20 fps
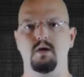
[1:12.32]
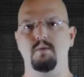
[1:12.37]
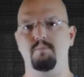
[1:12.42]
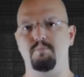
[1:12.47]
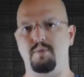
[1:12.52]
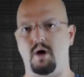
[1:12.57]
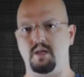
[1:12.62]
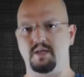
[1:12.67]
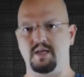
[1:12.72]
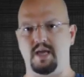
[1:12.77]

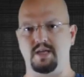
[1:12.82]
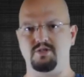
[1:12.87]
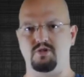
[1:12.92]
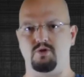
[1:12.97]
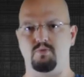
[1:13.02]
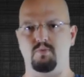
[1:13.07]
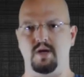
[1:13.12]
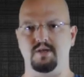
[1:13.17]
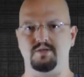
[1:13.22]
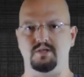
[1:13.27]

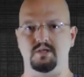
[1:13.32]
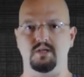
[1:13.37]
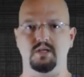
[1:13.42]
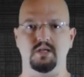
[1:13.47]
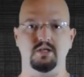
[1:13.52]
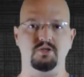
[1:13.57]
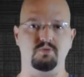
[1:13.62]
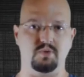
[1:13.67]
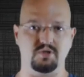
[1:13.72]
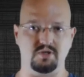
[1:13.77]
Polyester resin
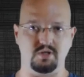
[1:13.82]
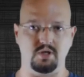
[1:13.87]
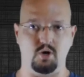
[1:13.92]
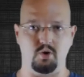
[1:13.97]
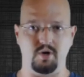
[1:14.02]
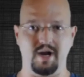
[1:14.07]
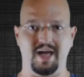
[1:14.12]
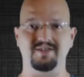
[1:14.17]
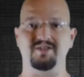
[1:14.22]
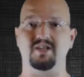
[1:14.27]
is what's
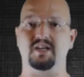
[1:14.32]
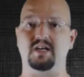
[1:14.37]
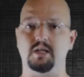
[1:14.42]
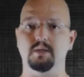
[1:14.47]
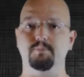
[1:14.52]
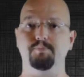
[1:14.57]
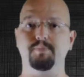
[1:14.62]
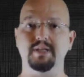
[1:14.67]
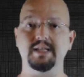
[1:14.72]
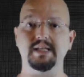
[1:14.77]
known as a
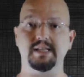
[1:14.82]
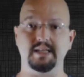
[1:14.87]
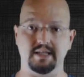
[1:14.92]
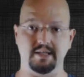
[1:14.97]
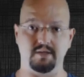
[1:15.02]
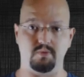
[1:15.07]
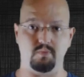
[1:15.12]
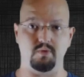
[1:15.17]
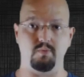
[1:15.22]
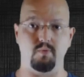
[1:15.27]
complete
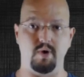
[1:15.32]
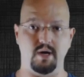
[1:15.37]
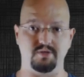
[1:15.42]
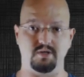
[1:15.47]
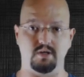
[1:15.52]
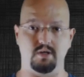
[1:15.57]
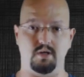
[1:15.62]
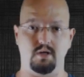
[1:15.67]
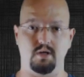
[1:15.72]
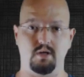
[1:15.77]
liquid resin.